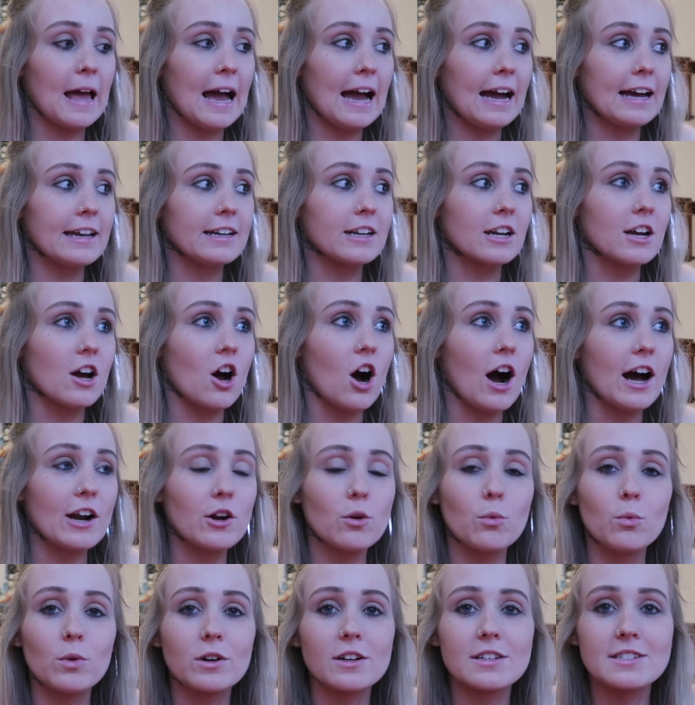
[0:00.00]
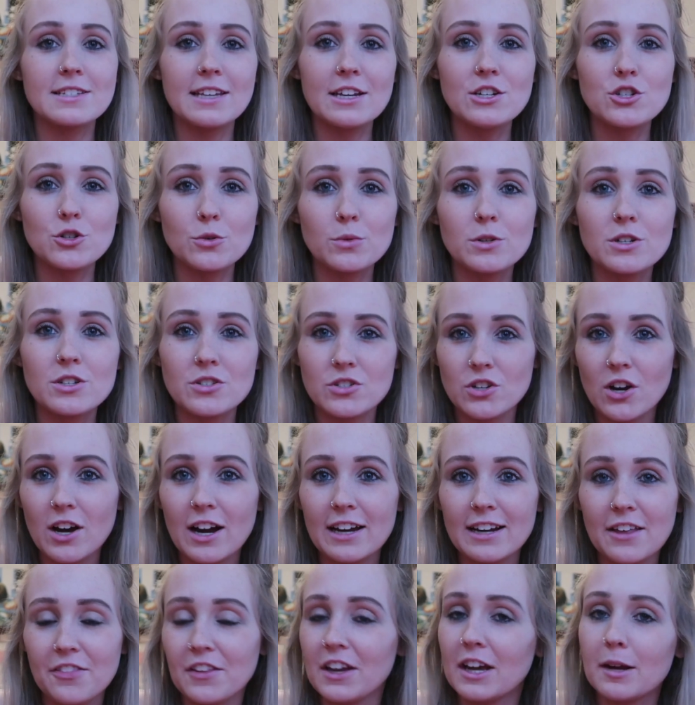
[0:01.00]
And I don't wanna send you a
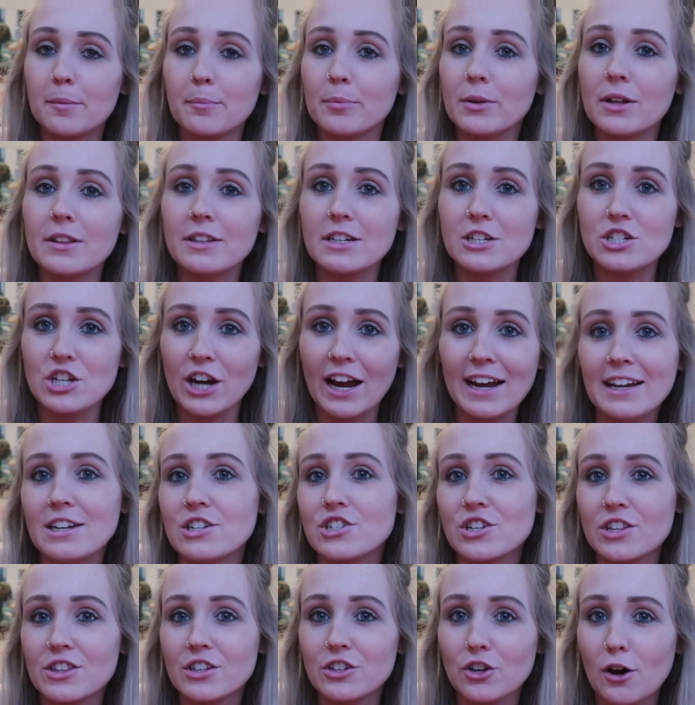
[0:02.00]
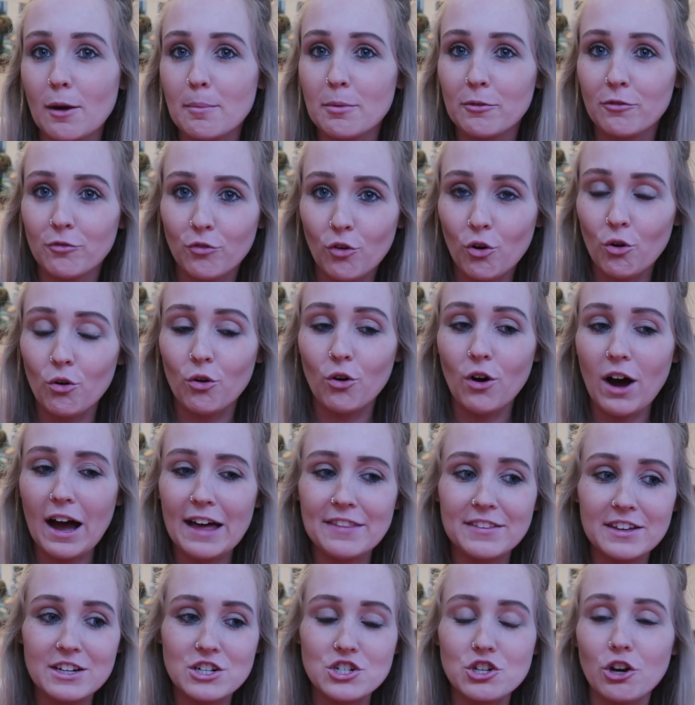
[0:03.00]
design and then completely change it the night before
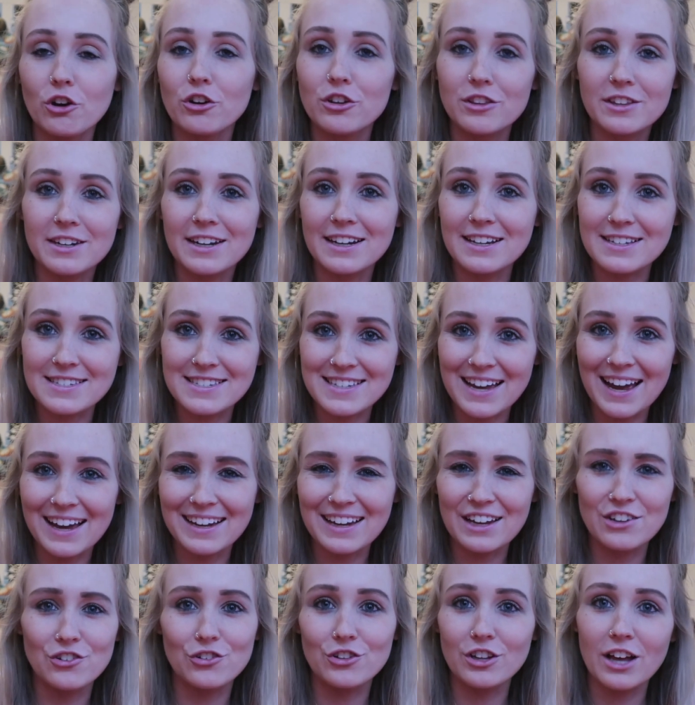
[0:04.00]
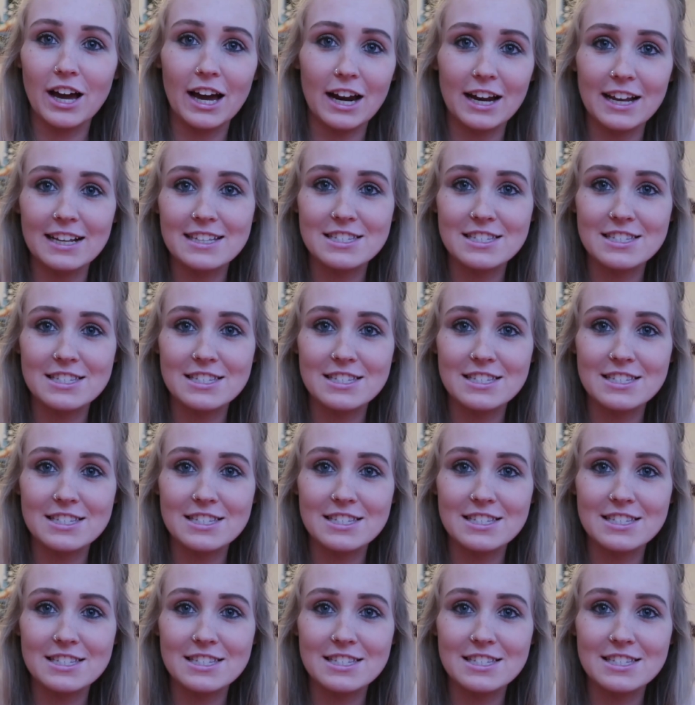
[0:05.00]
and then show you the next day and you're like,